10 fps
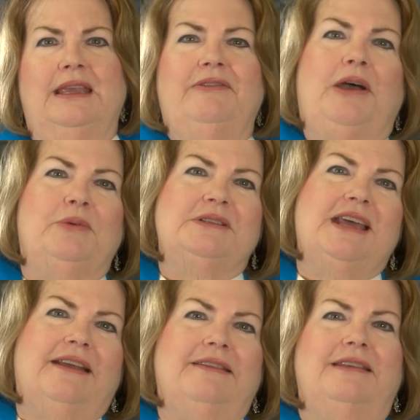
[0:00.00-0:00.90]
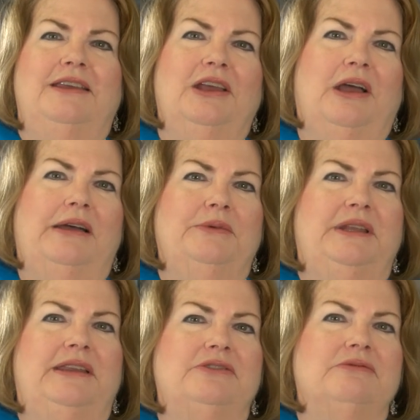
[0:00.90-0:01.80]
If I were texting here, I
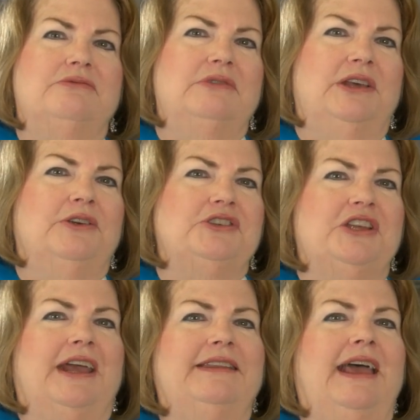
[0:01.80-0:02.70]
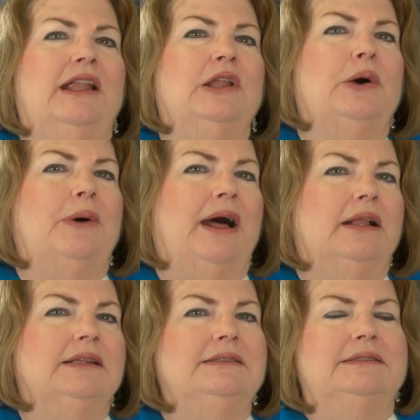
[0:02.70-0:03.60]
would interject
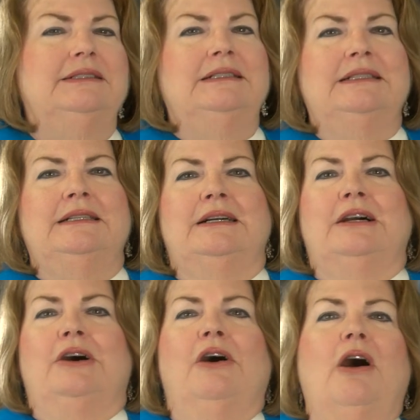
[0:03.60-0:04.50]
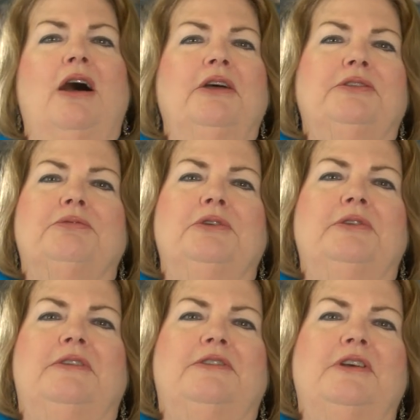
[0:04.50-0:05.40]
LOL. All through
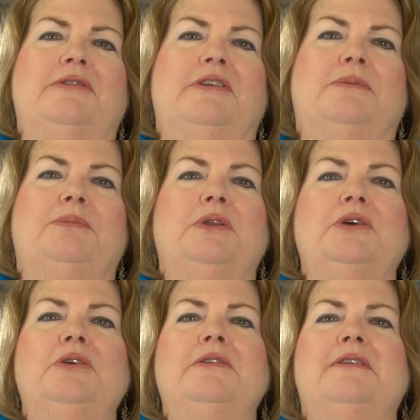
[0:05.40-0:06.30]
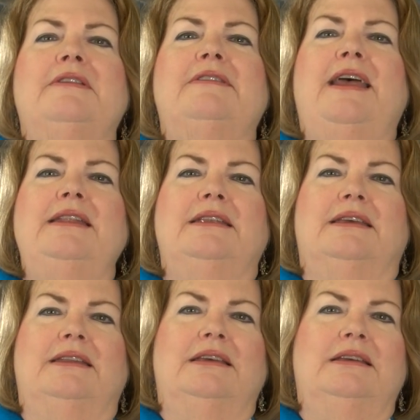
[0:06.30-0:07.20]
the service, balloons
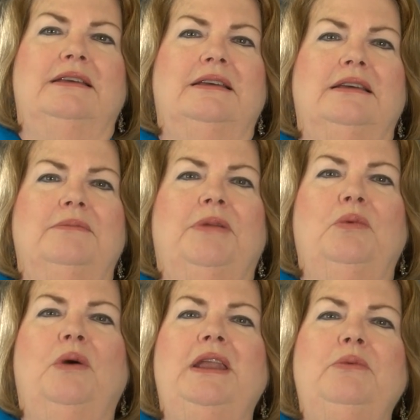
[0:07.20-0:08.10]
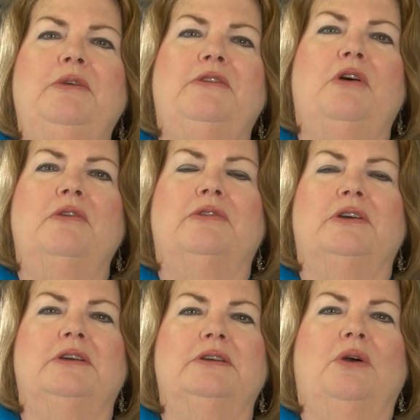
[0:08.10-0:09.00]
ascended, but when it was
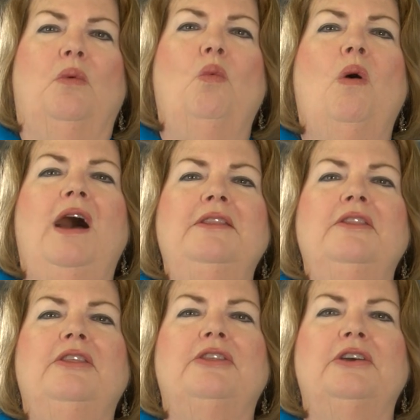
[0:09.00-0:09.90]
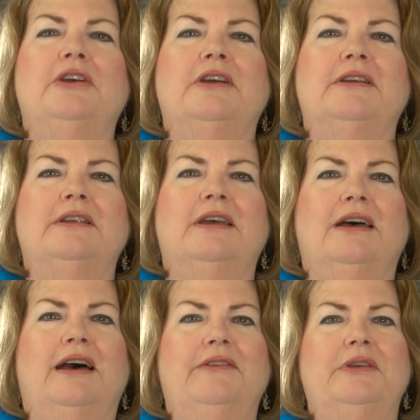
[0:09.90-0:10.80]
over, 1/3
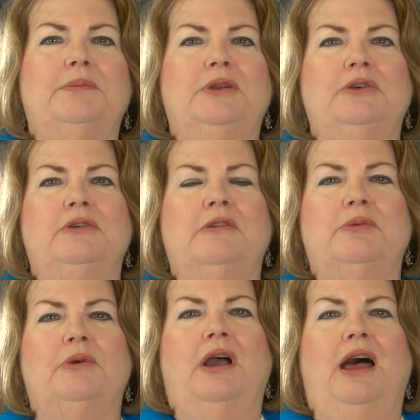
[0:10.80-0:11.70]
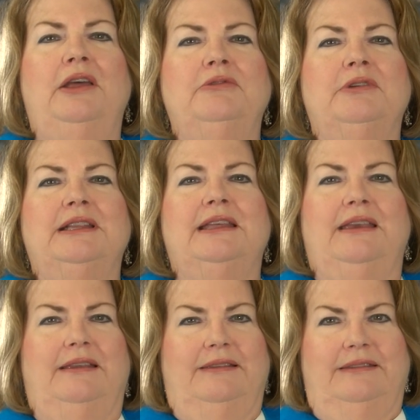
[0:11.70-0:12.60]
of the balloons were
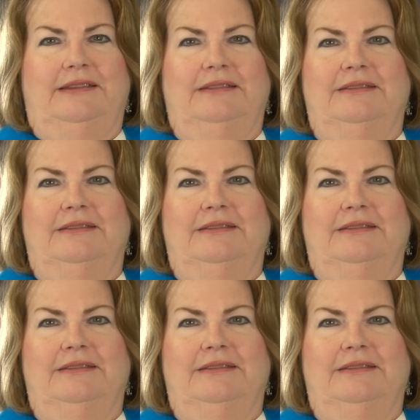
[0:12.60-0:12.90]
unreleased.